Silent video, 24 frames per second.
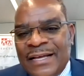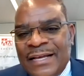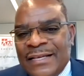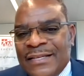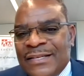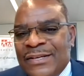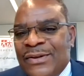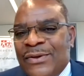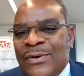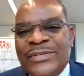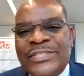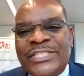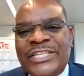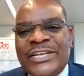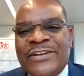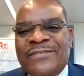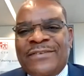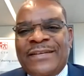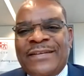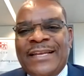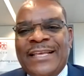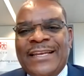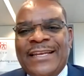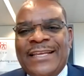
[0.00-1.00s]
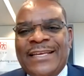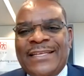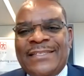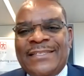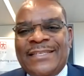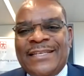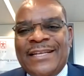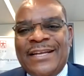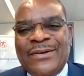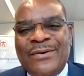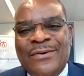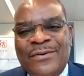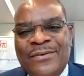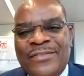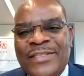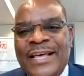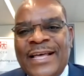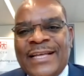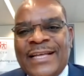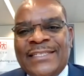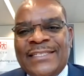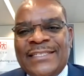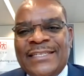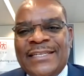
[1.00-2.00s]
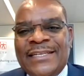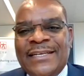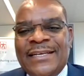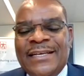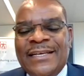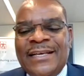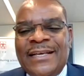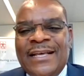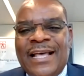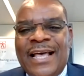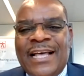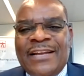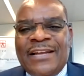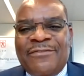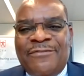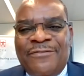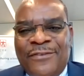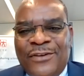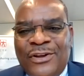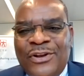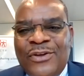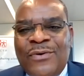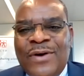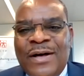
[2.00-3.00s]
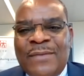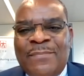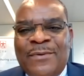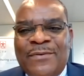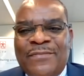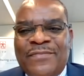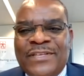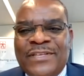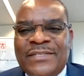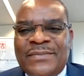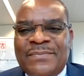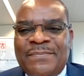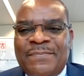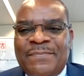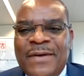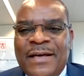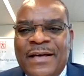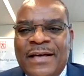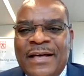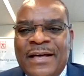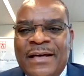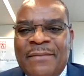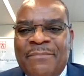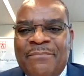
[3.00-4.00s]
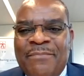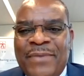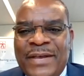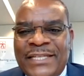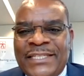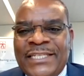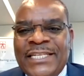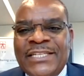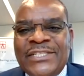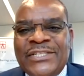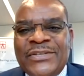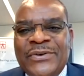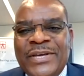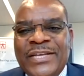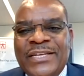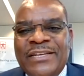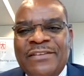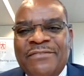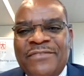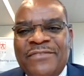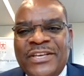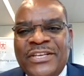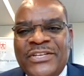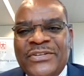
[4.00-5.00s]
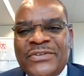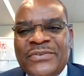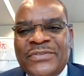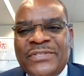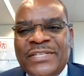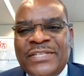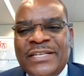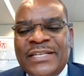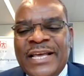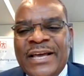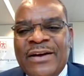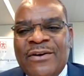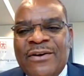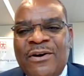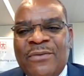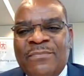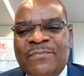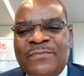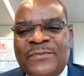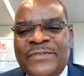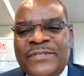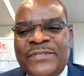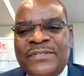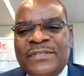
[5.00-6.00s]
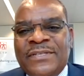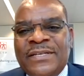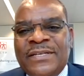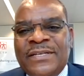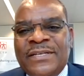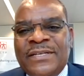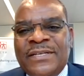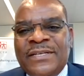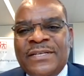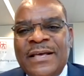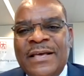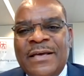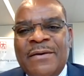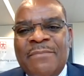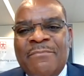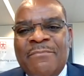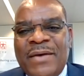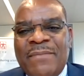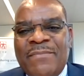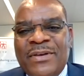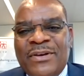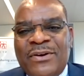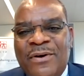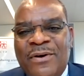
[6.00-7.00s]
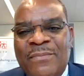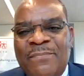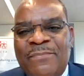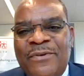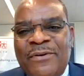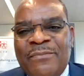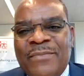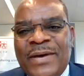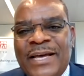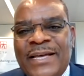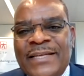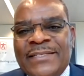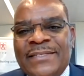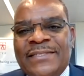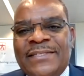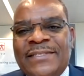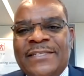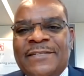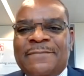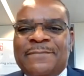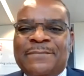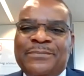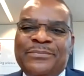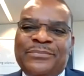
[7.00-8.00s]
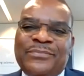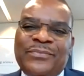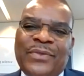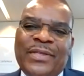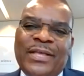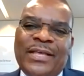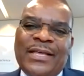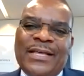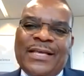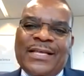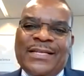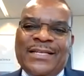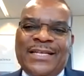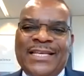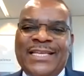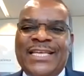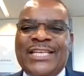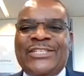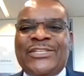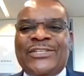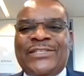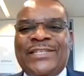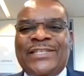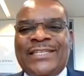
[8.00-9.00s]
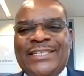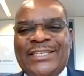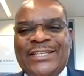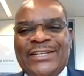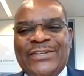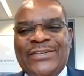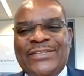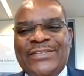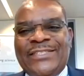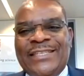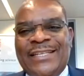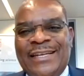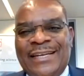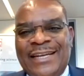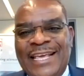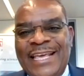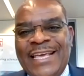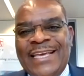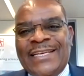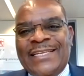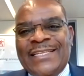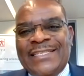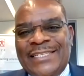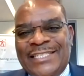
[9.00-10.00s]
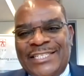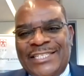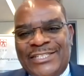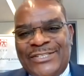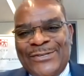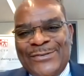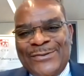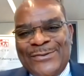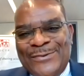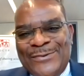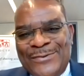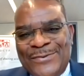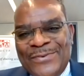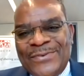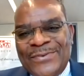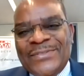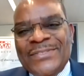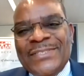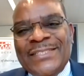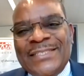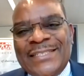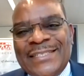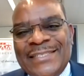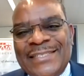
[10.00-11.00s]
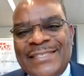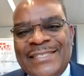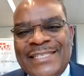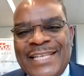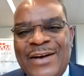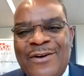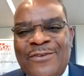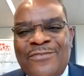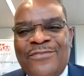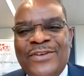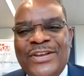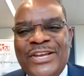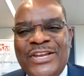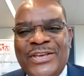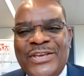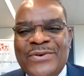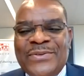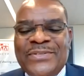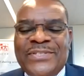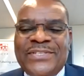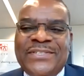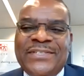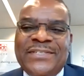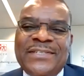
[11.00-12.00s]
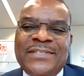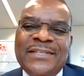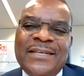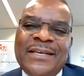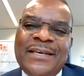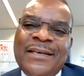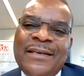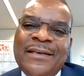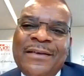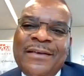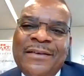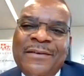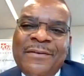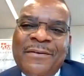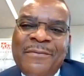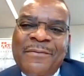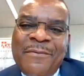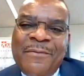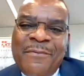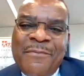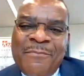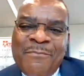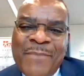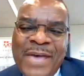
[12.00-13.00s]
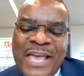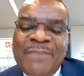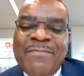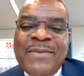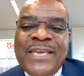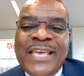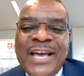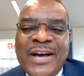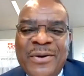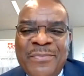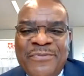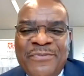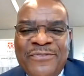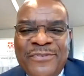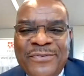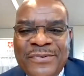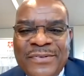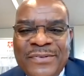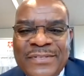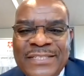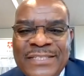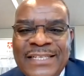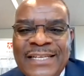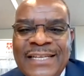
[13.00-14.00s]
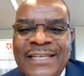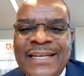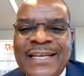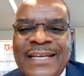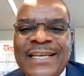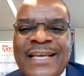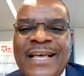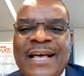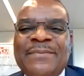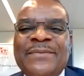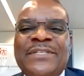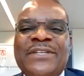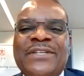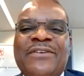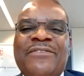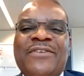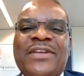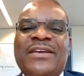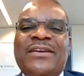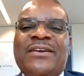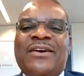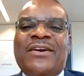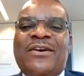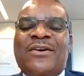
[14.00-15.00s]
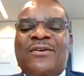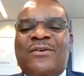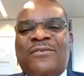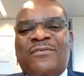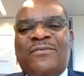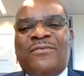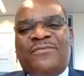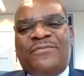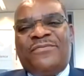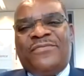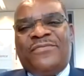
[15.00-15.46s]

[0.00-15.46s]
closure of clinics and all that, and follow-up of these patients or individuals in their homes may be compromised, digital technology linked to cell phone use may be helpful in the capturing of